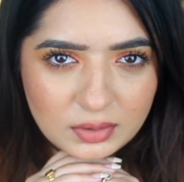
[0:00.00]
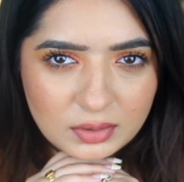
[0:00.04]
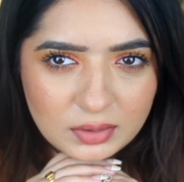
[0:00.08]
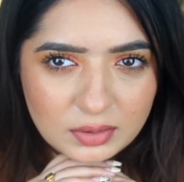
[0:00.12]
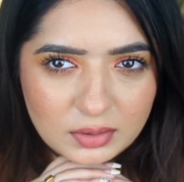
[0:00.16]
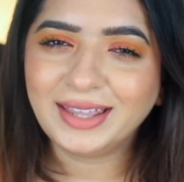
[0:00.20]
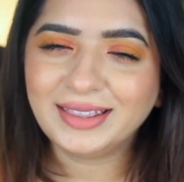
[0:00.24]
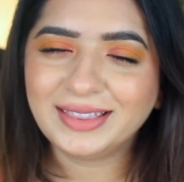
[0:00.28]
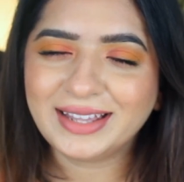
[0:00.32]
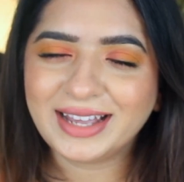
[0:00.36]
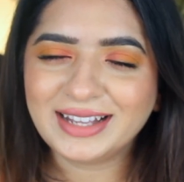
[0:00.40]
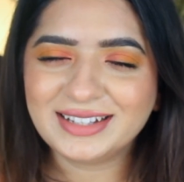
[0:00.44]

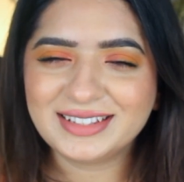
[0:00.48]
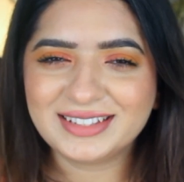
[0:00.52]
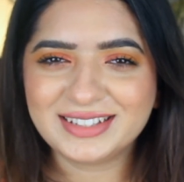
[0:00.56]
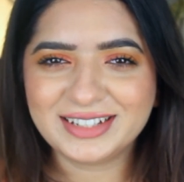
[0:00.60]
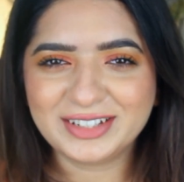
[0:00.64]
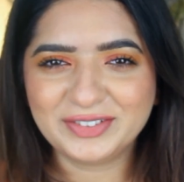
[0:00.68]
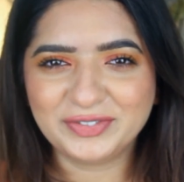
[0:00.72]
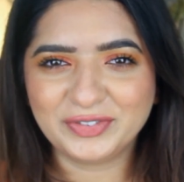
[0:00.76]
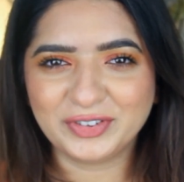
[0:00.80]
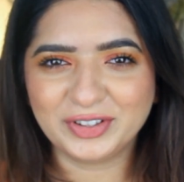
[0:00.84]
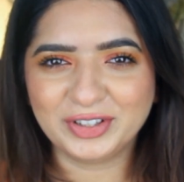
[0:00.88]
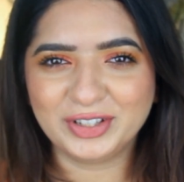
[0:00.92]
And that's
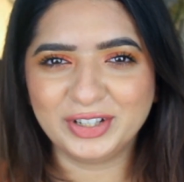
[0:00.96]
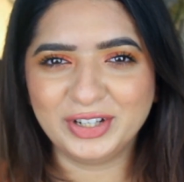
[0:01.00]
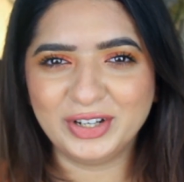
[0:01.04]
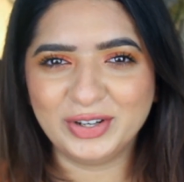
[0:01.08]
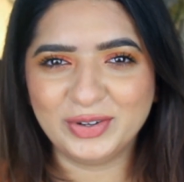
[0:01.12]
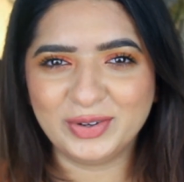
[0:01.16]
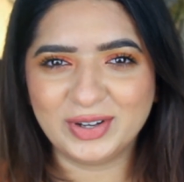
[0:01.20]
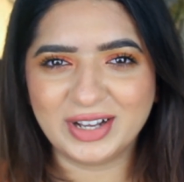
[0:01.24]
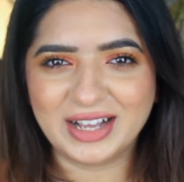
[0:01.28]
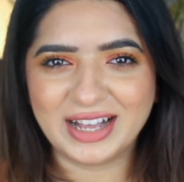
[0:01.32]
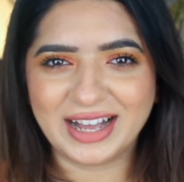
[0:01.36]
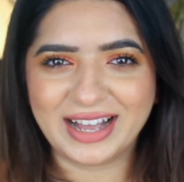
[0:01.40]
it for the
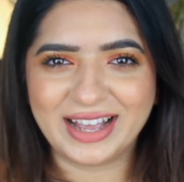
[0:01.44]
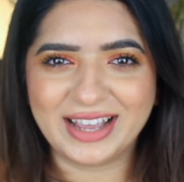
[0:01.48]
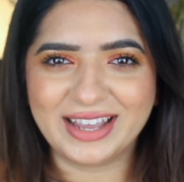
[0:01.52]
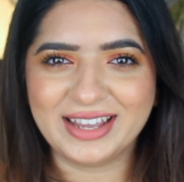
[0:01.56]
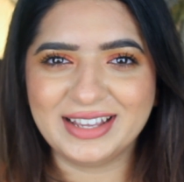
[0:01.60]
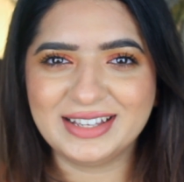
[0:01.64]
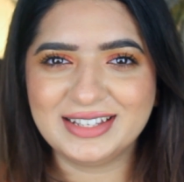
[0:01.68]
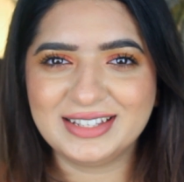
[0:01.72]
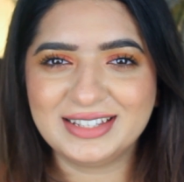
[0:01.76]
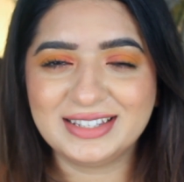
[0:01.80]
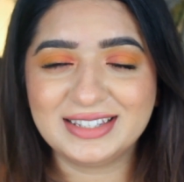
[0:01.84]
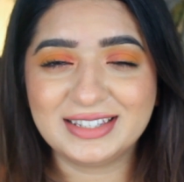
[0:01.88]
look,
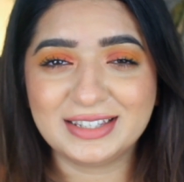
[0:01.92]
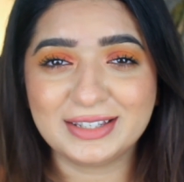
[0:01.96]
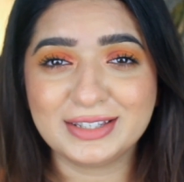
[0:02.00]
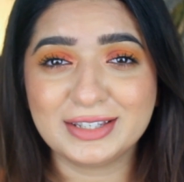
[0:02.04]
guys.